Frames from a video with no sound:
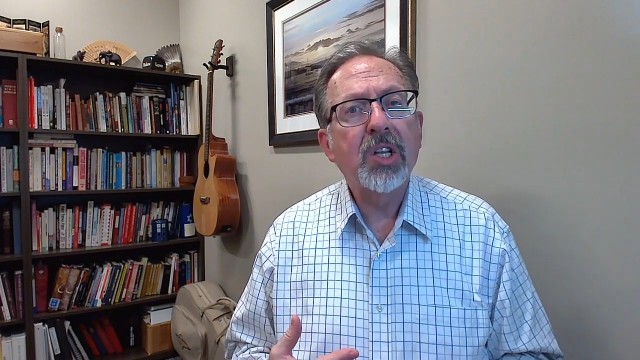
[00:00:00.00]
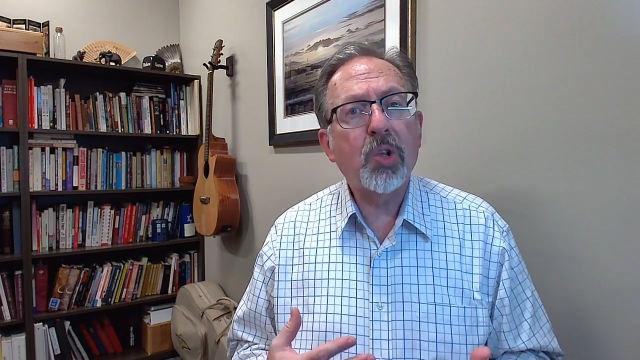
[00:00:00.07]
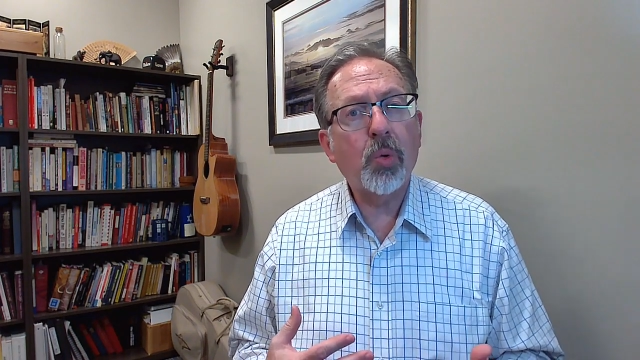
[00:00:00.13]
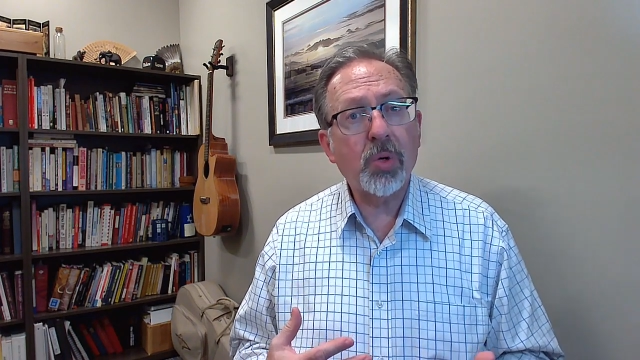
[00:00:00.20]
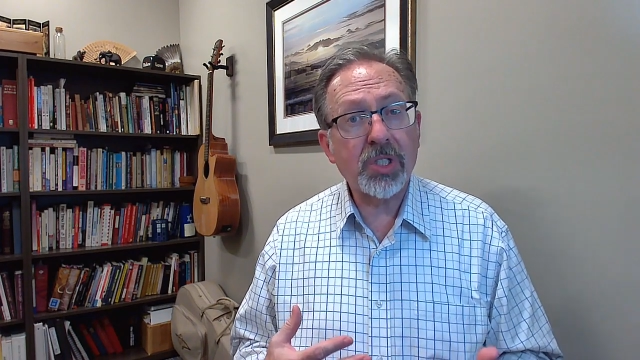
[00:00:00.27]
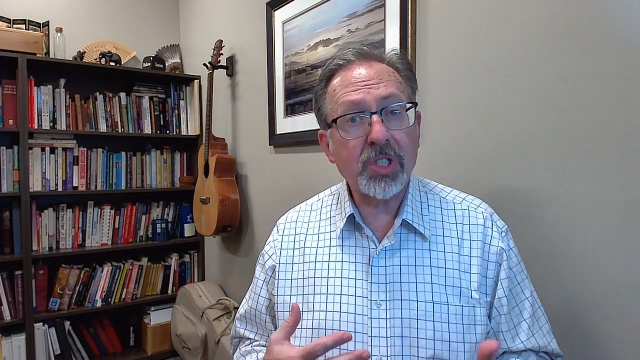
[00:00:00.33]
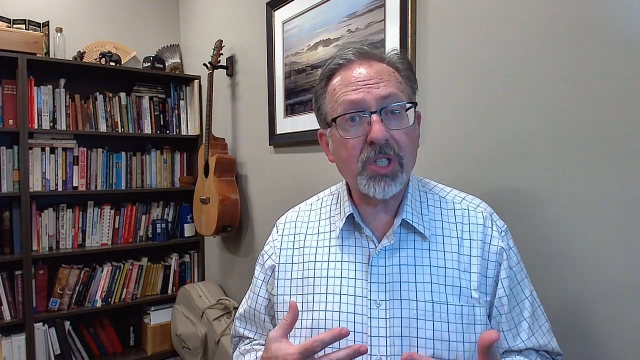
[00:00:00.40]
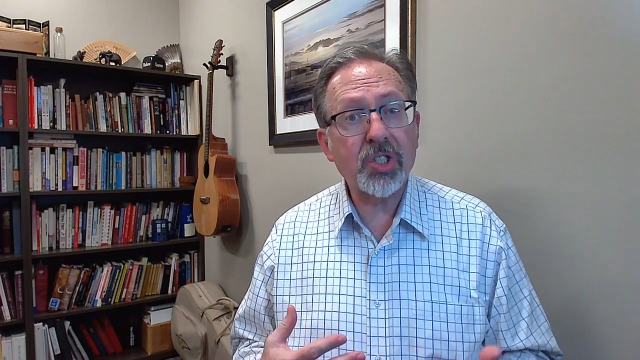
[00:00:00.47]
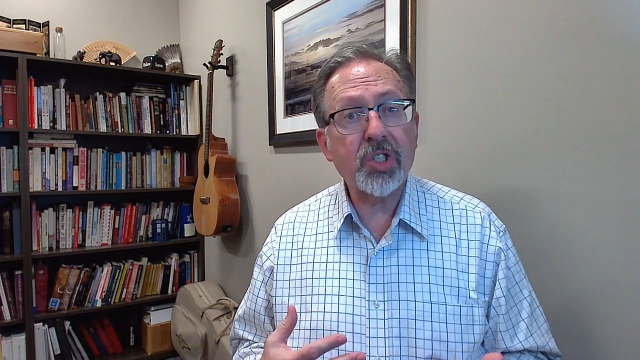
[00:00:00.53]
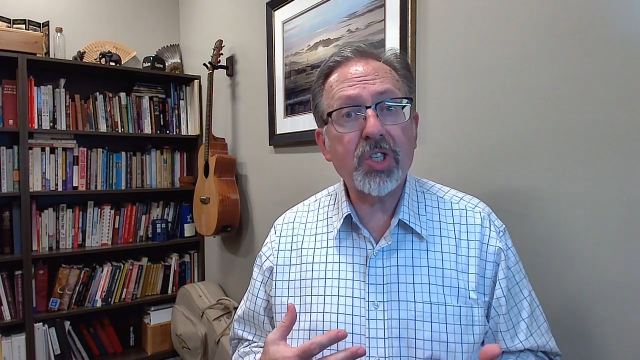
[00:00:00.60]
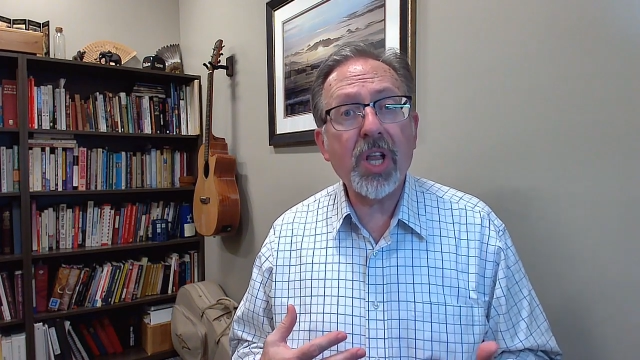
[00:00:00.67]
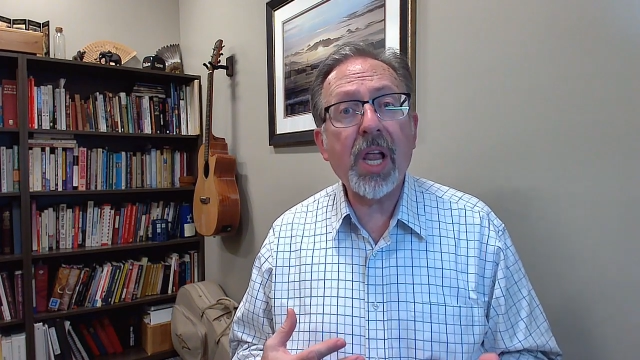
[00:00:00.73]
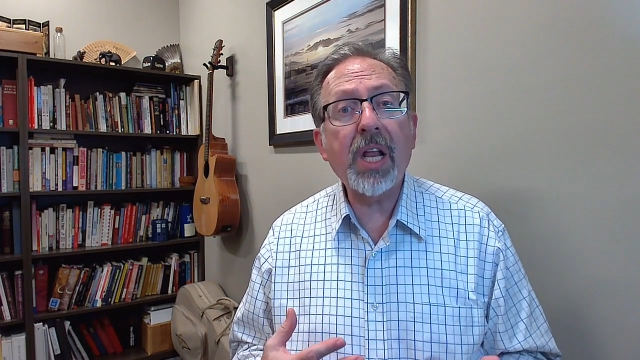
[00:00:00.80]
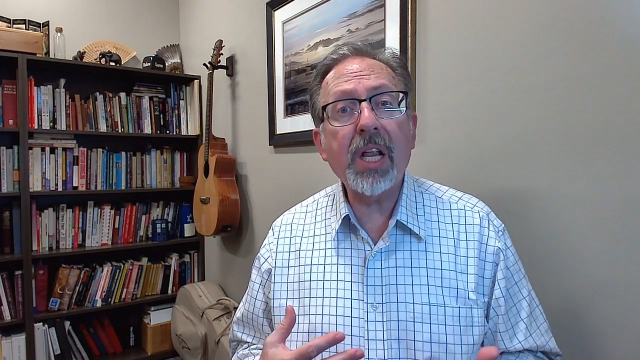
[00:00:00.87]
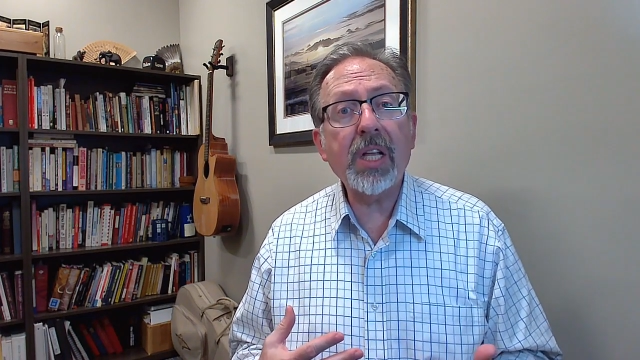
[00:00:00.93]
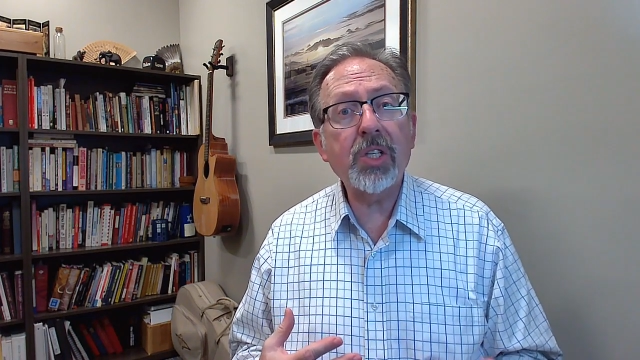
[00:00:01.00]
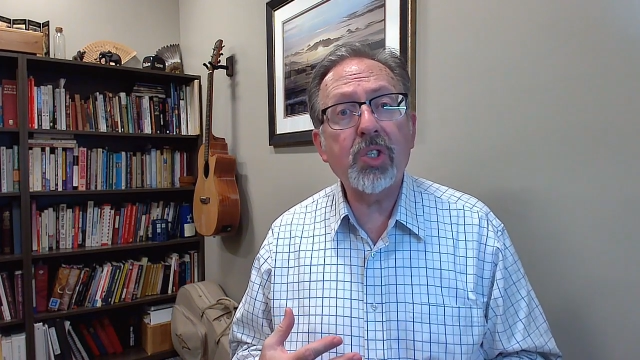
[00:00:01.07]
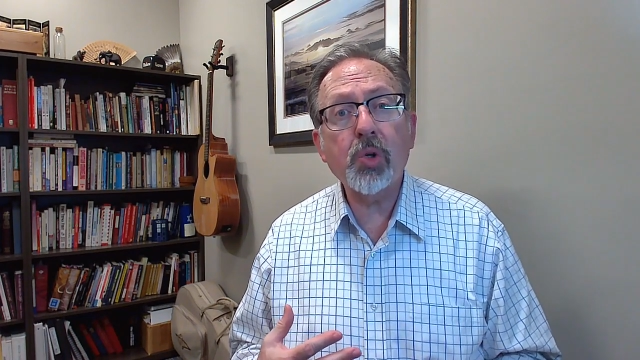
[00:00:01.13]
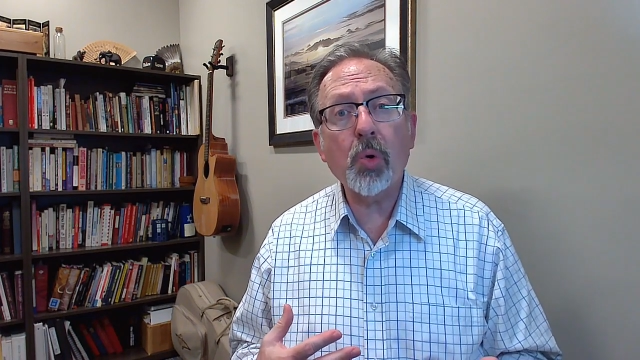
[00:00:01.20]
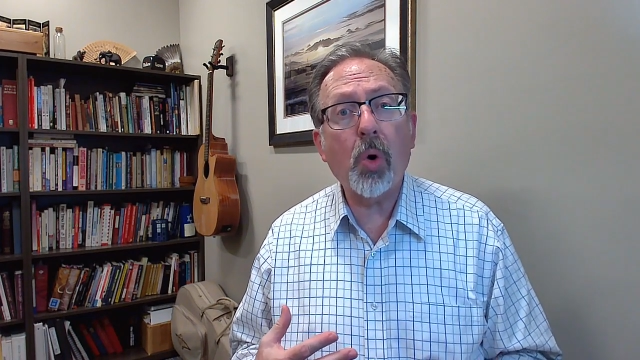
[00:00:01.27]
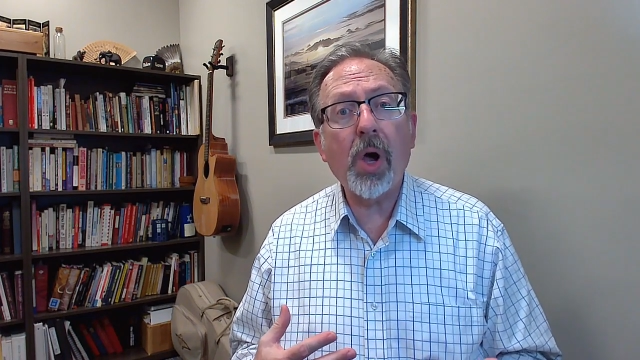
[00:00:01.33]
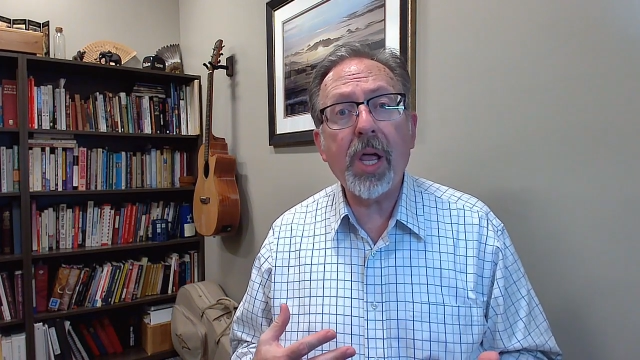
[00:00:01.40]
to a sustaining
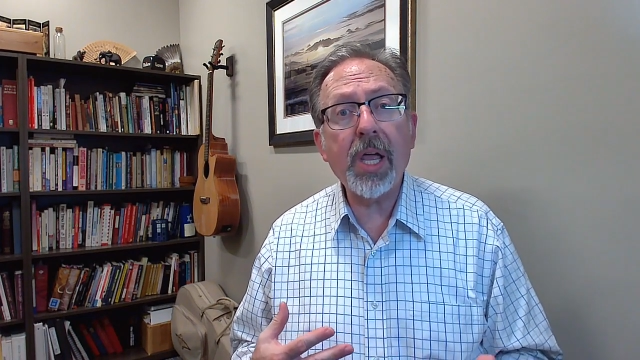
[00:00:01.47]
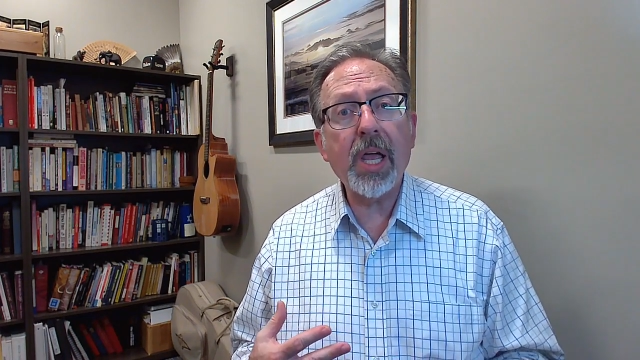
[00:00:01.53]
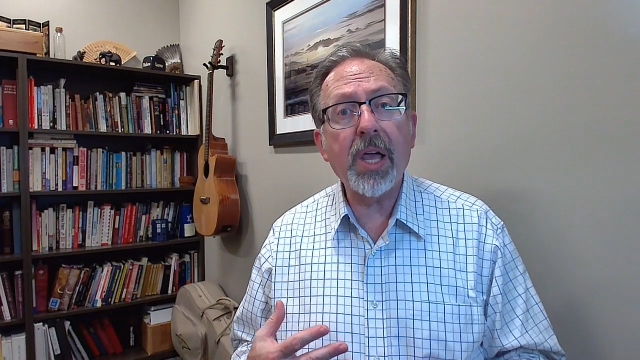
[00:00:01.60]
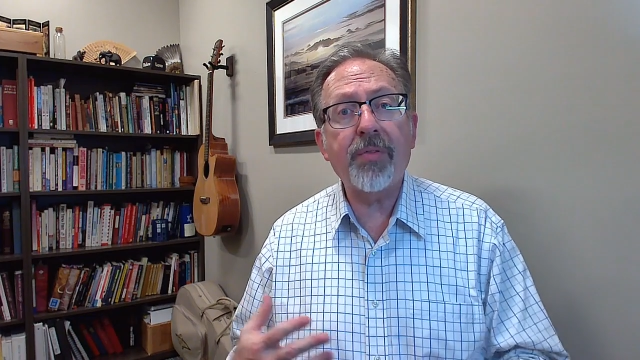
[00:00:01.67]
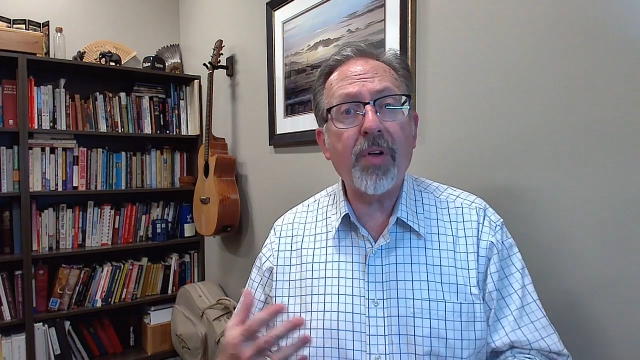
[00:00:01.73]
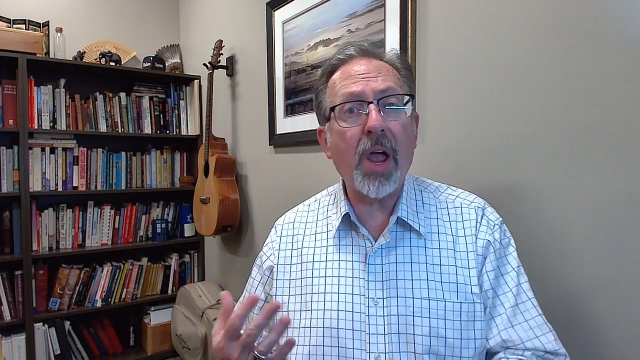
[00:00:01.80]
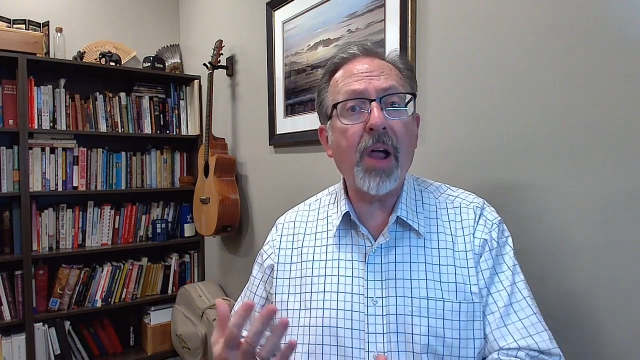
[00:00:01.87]
joy if